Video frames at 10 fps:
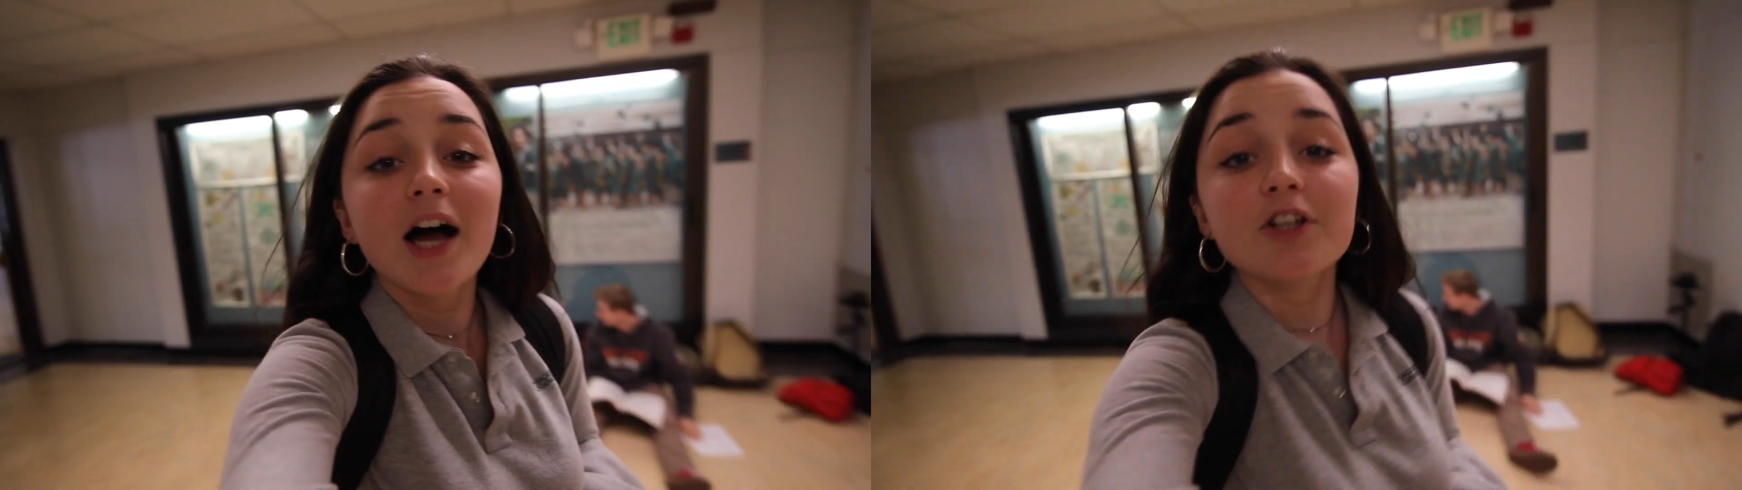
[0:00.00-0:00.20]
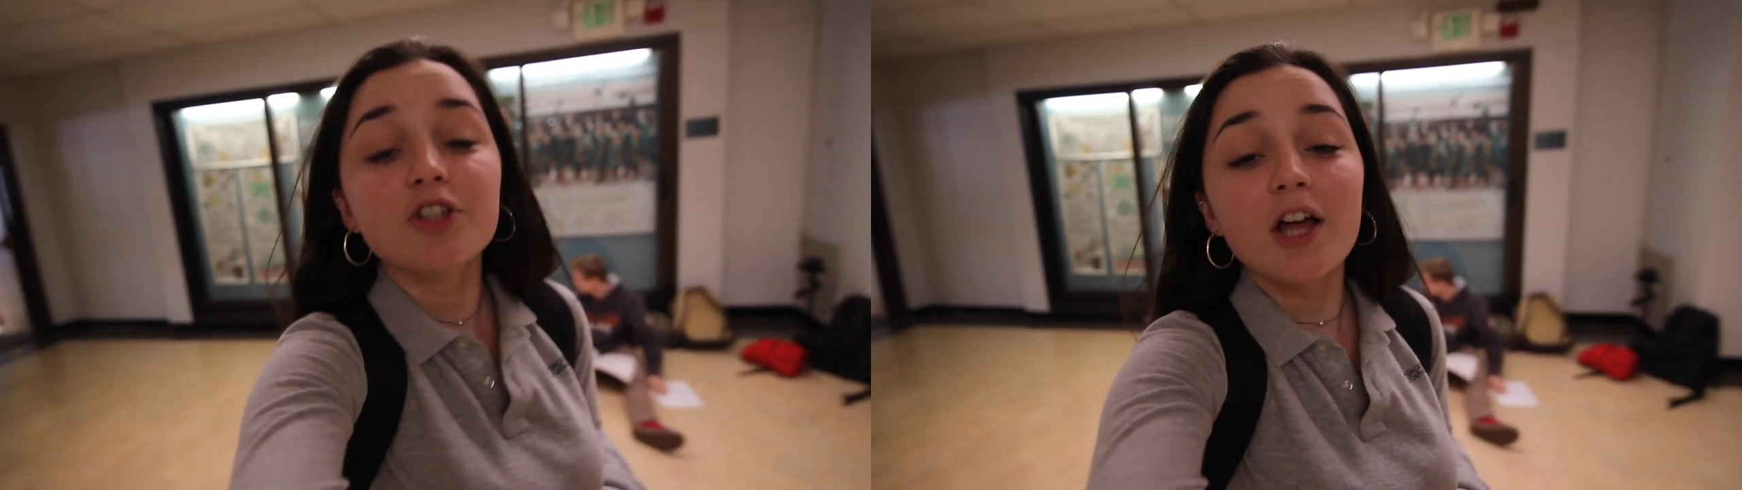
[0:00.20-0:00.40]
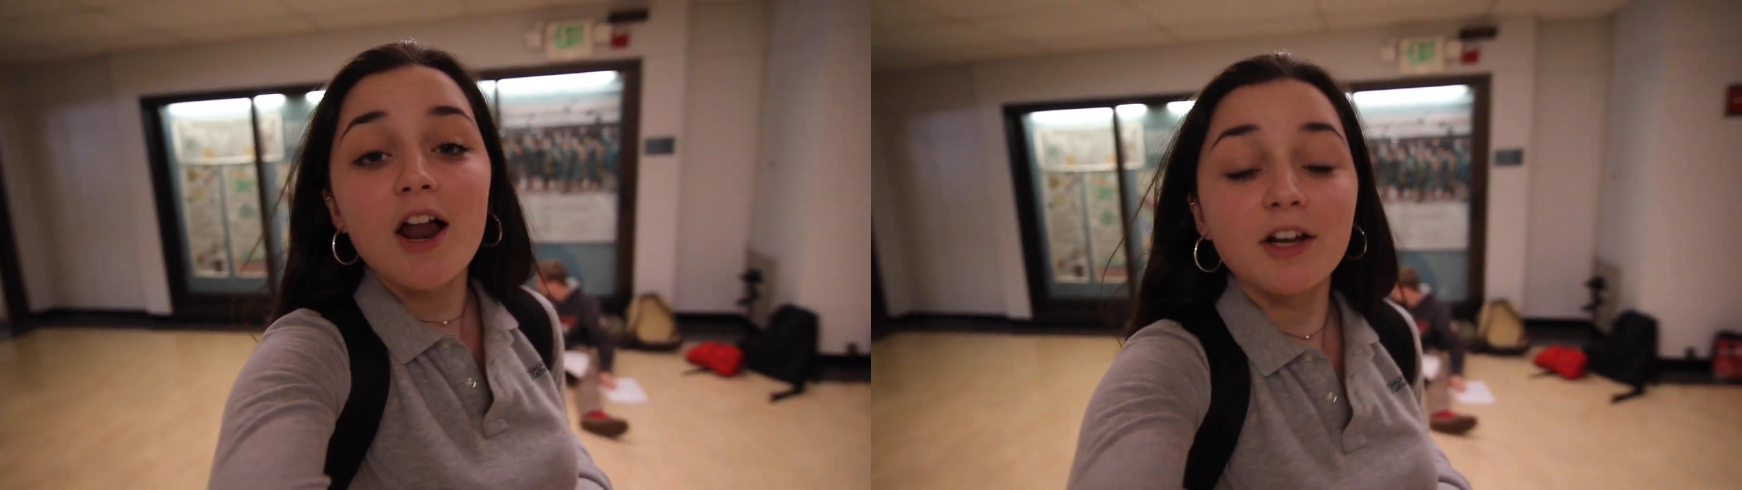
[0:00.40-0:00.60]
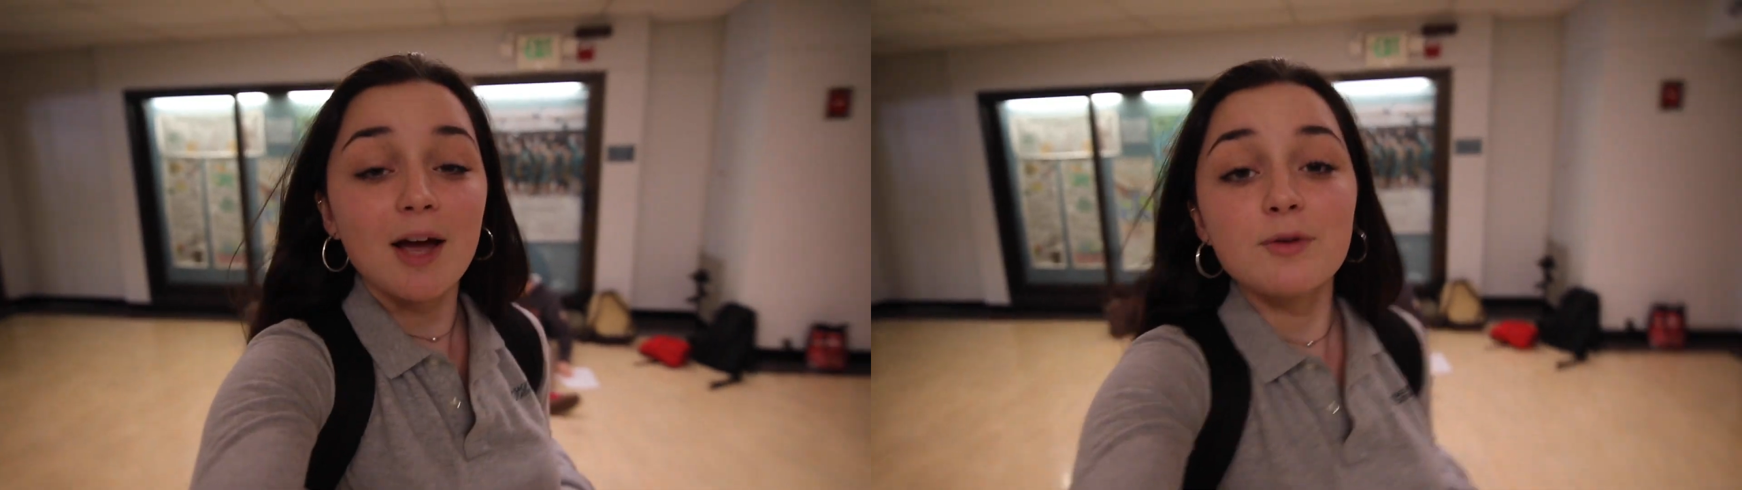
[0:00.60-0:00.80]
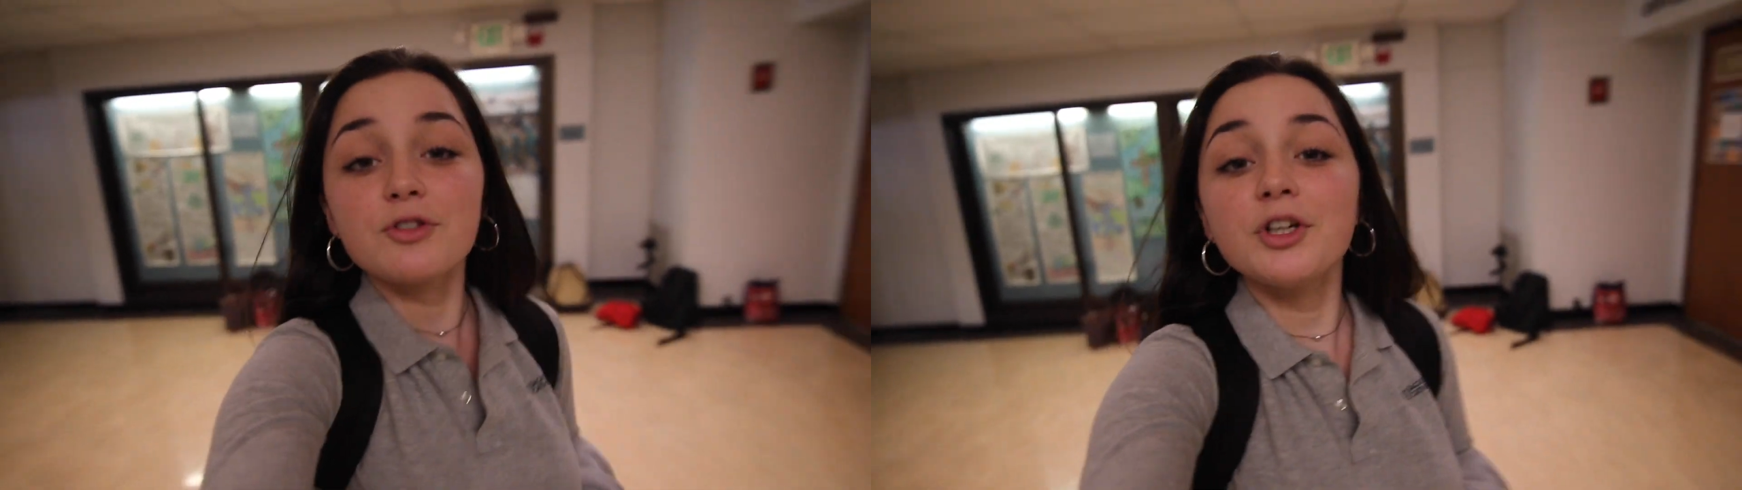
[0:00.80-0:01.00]
I just got out of
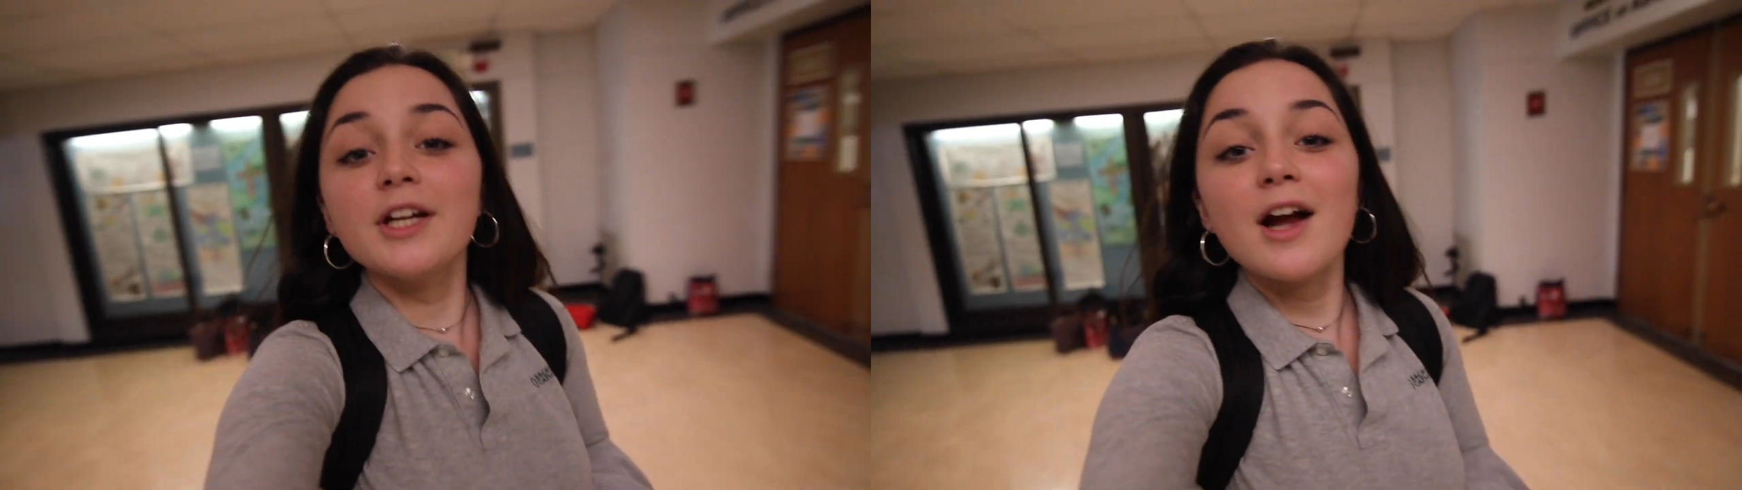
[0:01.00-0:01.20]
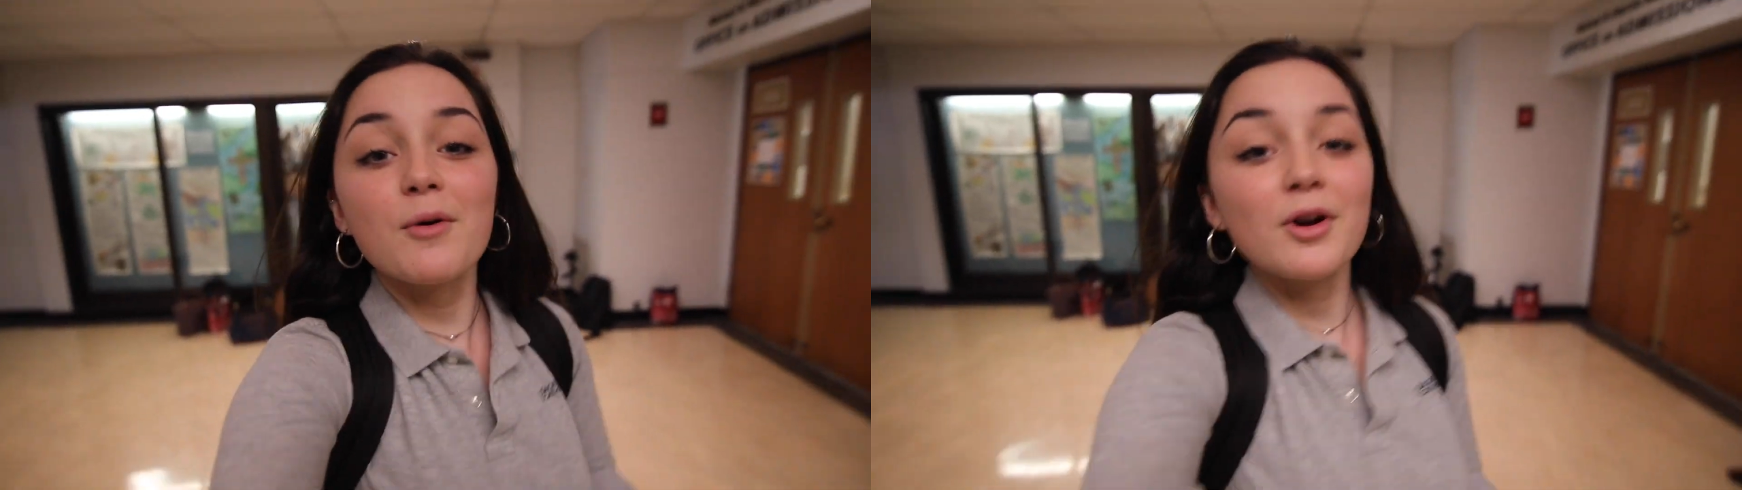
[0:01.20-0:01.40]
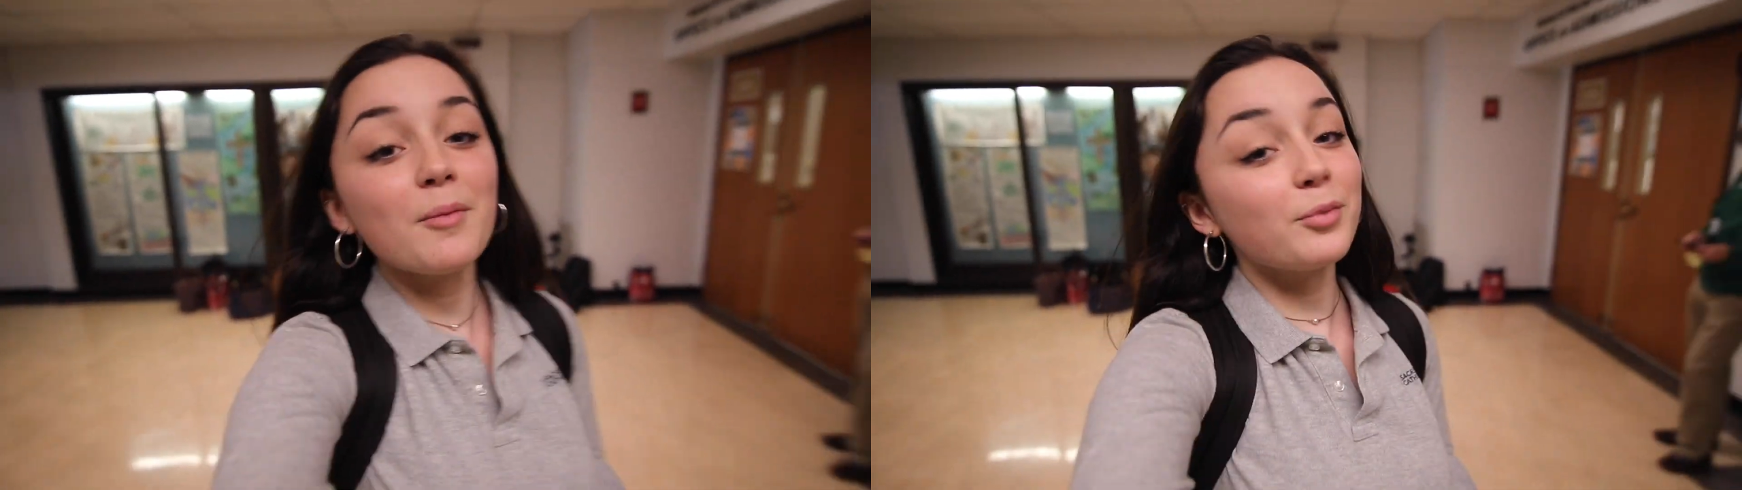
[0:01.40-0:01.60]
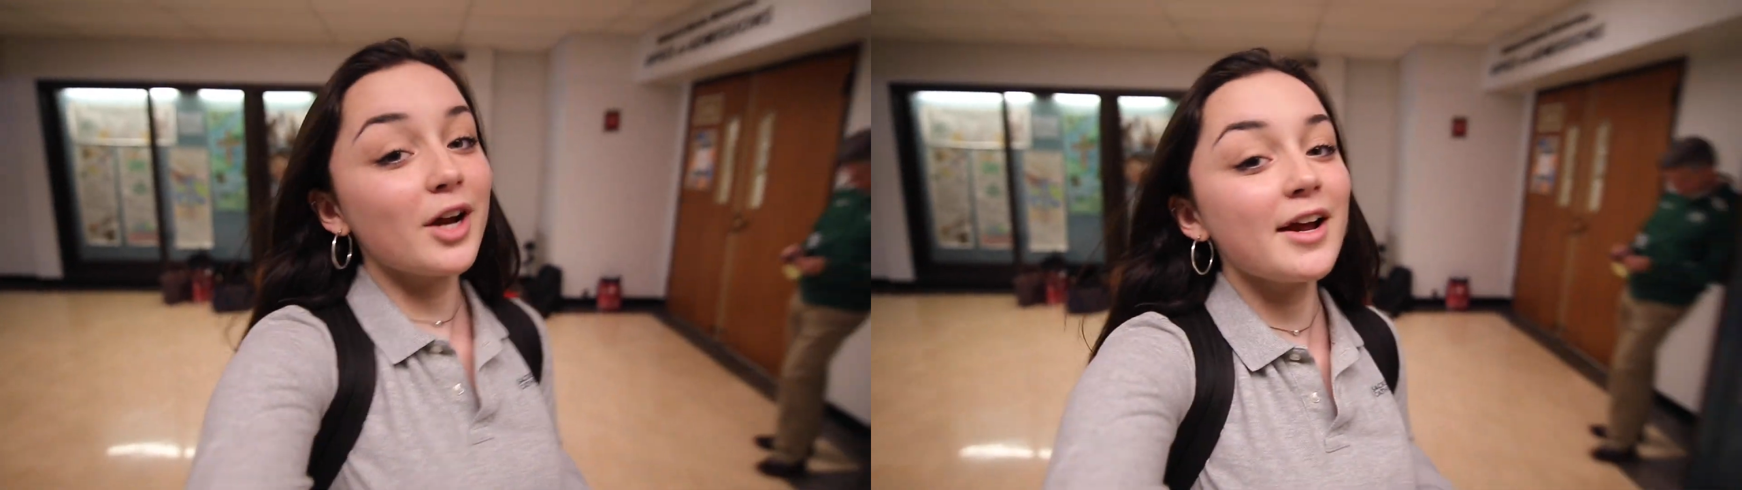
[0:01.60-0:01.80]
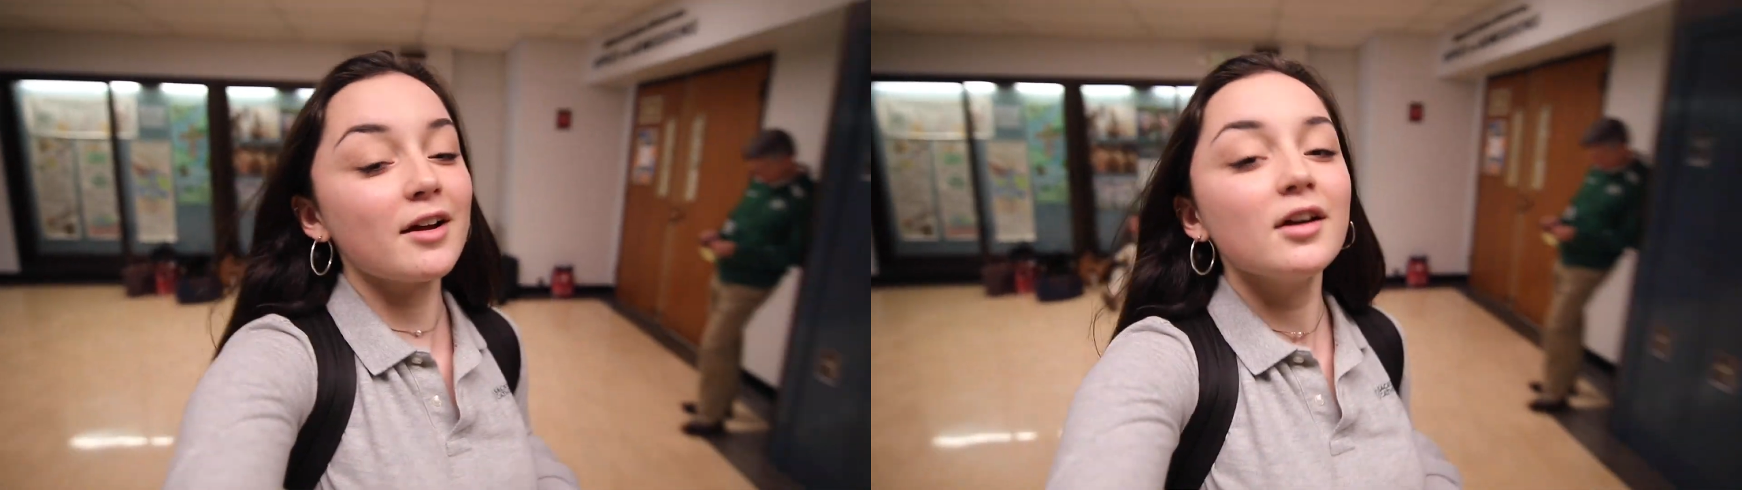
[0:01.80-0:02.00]
chemistry and now we're on
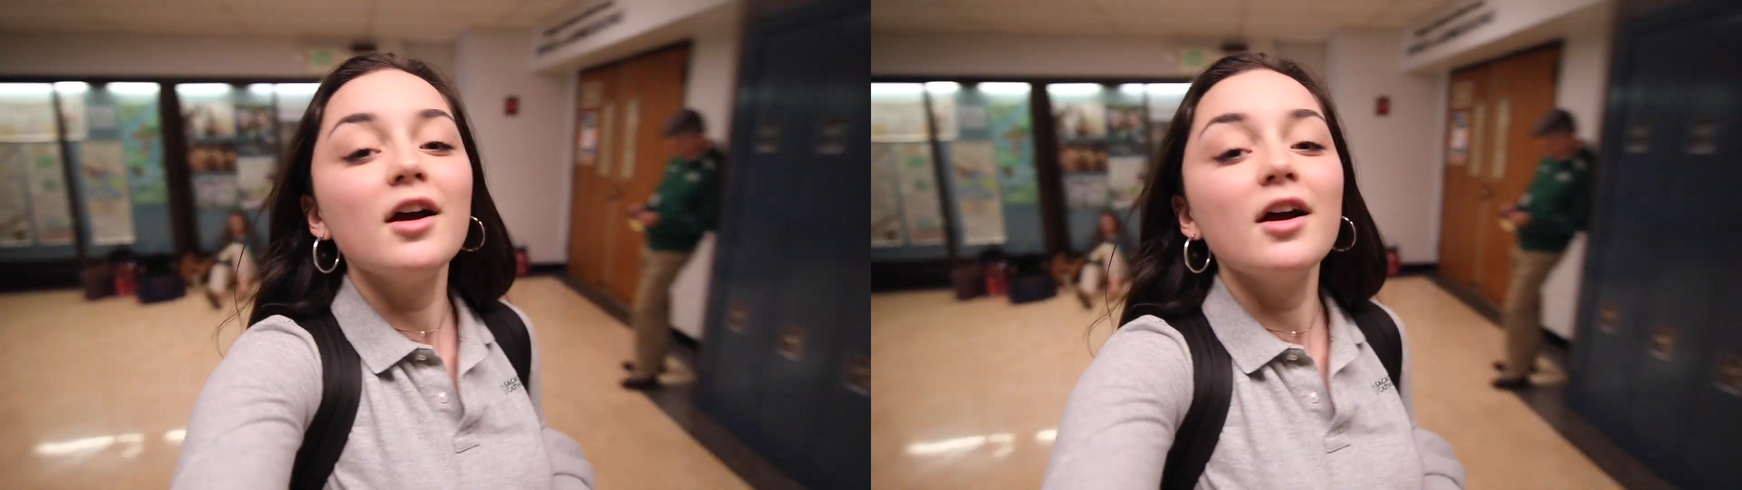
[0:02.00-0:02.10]
break.